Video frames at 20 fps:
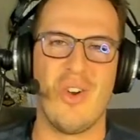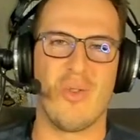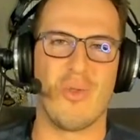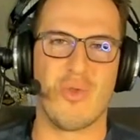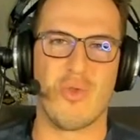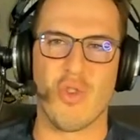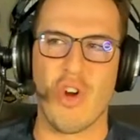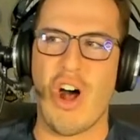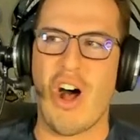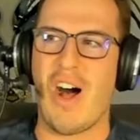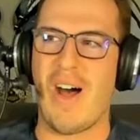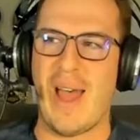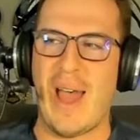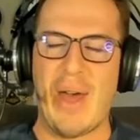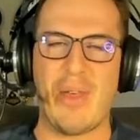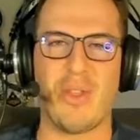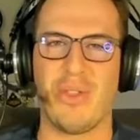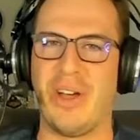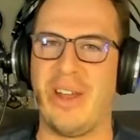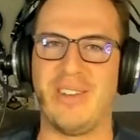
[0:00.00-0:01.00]
raw
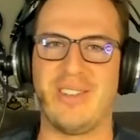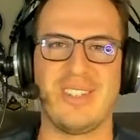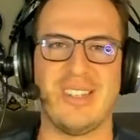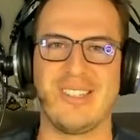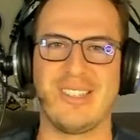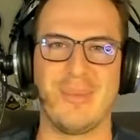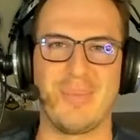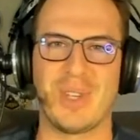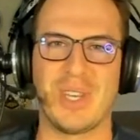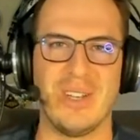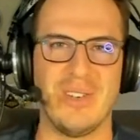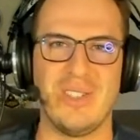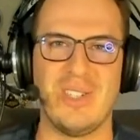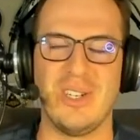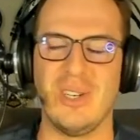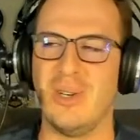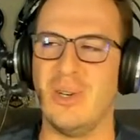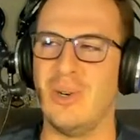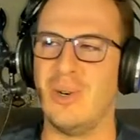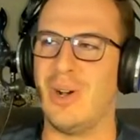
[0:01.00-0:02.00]
athleticism can
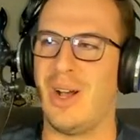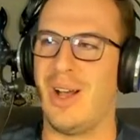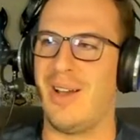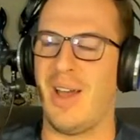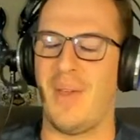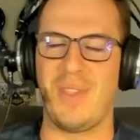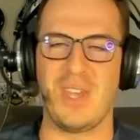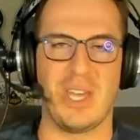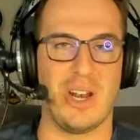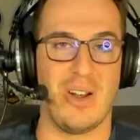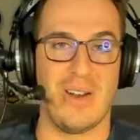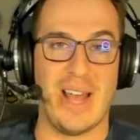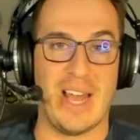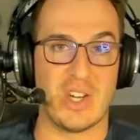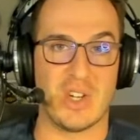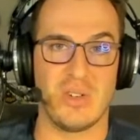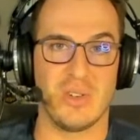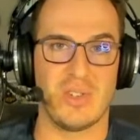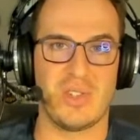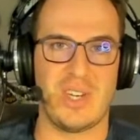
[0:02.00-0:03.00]
do at the
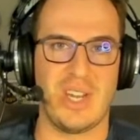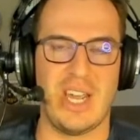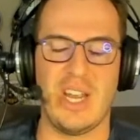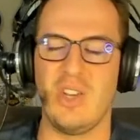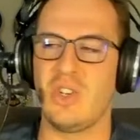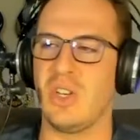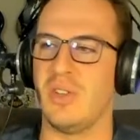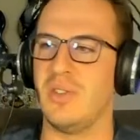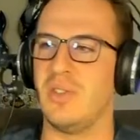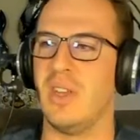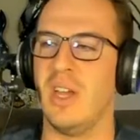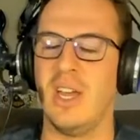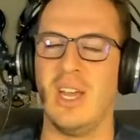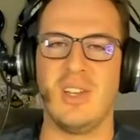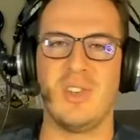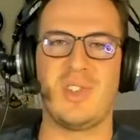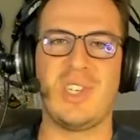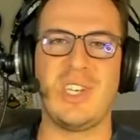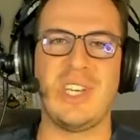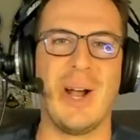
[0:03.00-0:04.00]
international stage, and
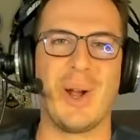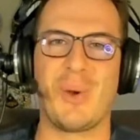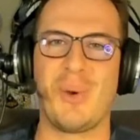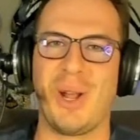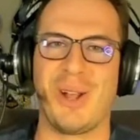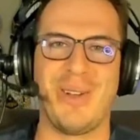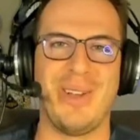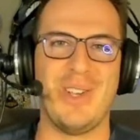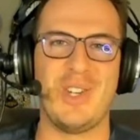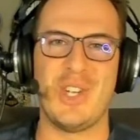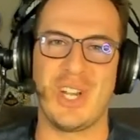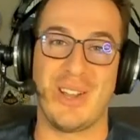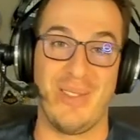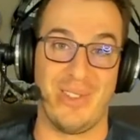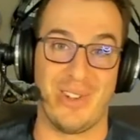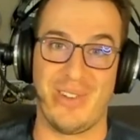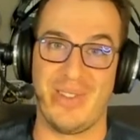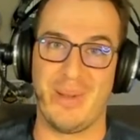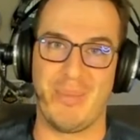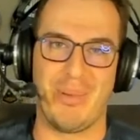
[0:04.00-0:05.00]
see how quickly she can
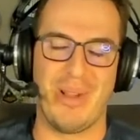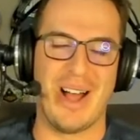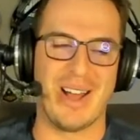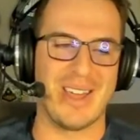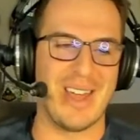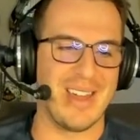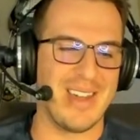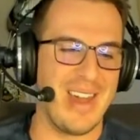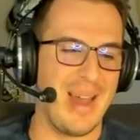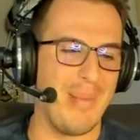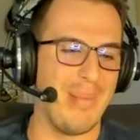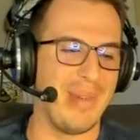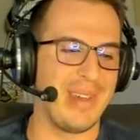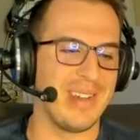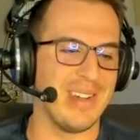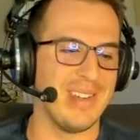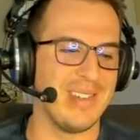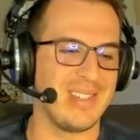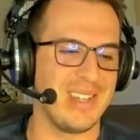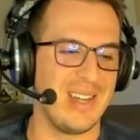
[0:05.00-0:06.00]
learn the blocking game,
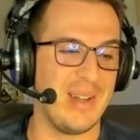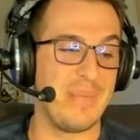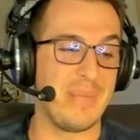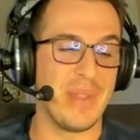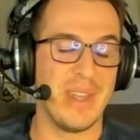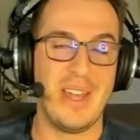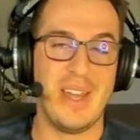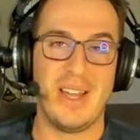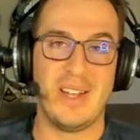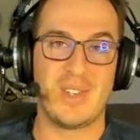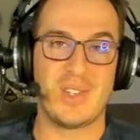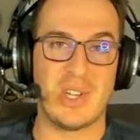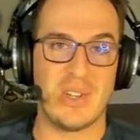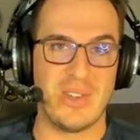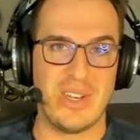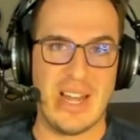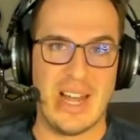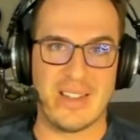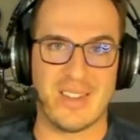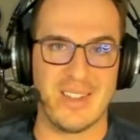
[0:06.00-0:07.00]
because
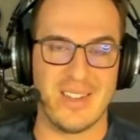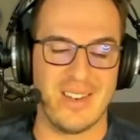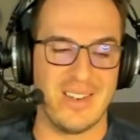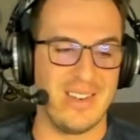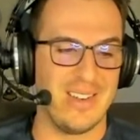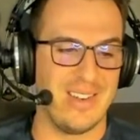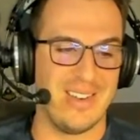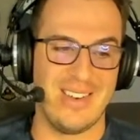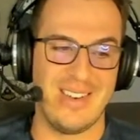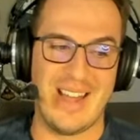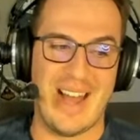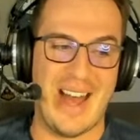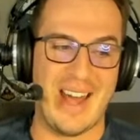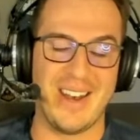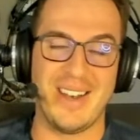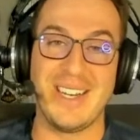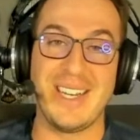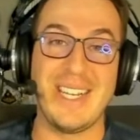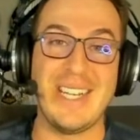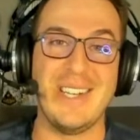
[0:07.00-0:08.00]
certainly not
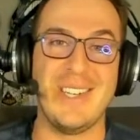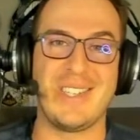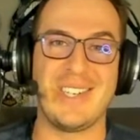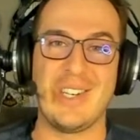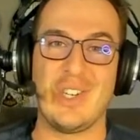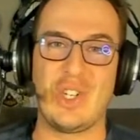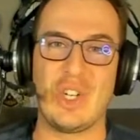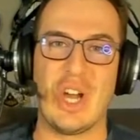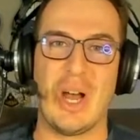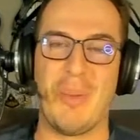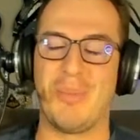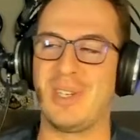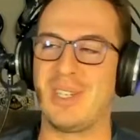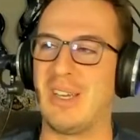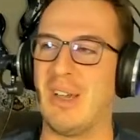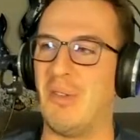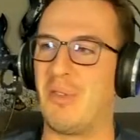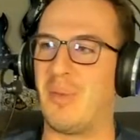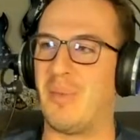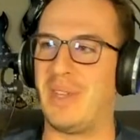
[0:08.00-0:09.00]
an easy jump to
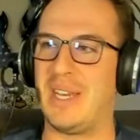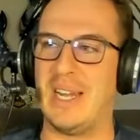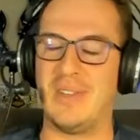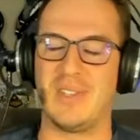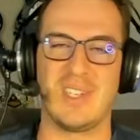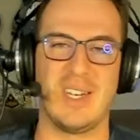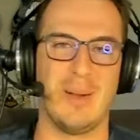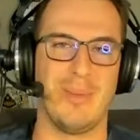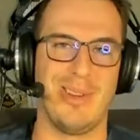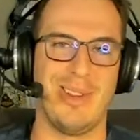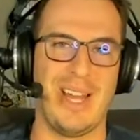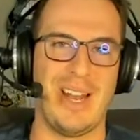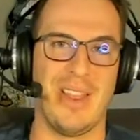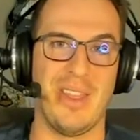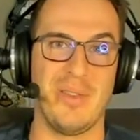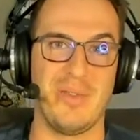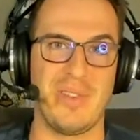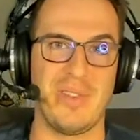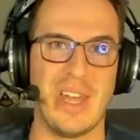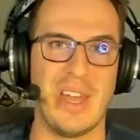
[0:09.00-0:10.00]
go from the NCAA to
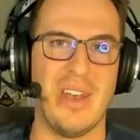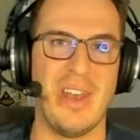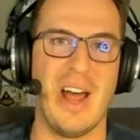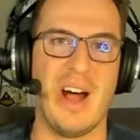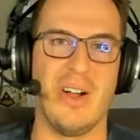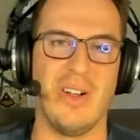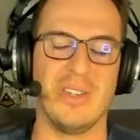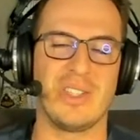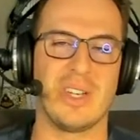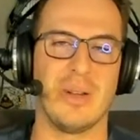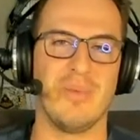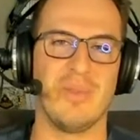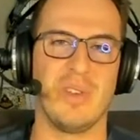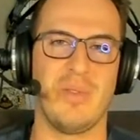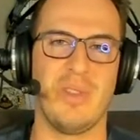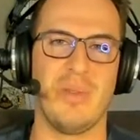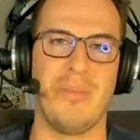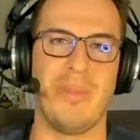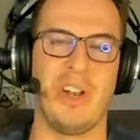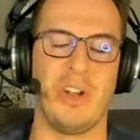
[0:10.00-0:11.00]
the VNL in terms
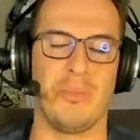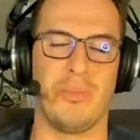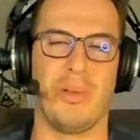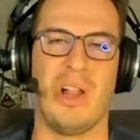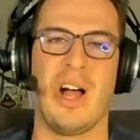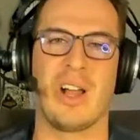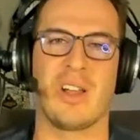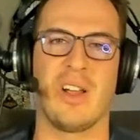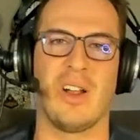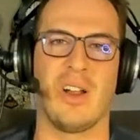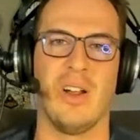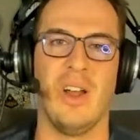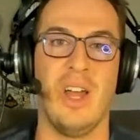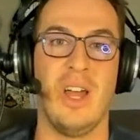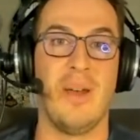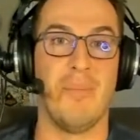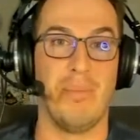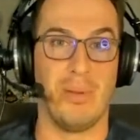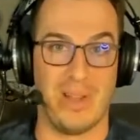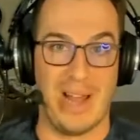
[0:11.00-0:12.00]
of the middle blocker
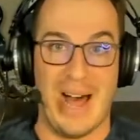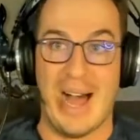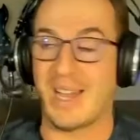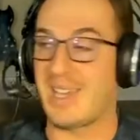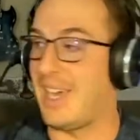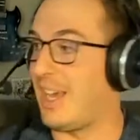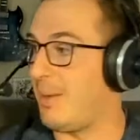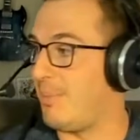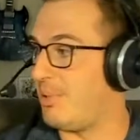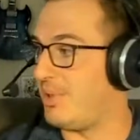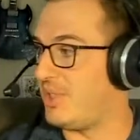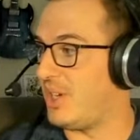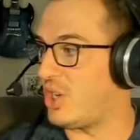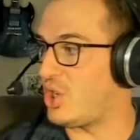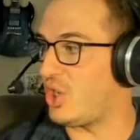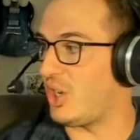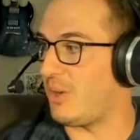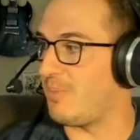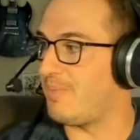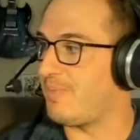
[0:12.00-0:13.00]
blocking
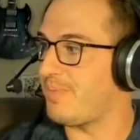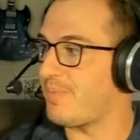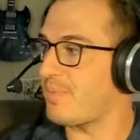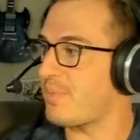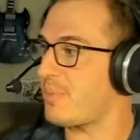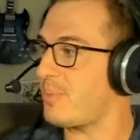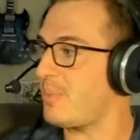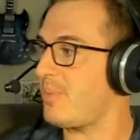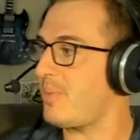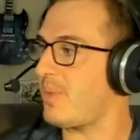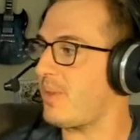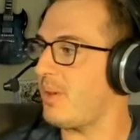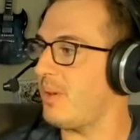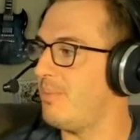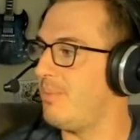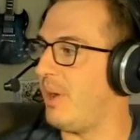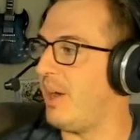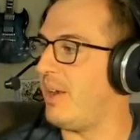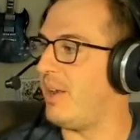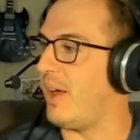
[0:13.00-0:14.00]
position.
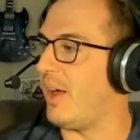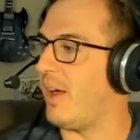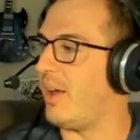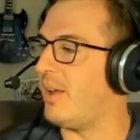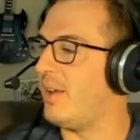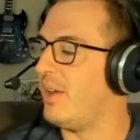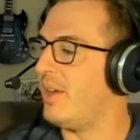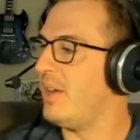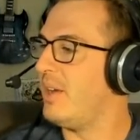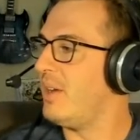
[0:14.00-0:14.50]
But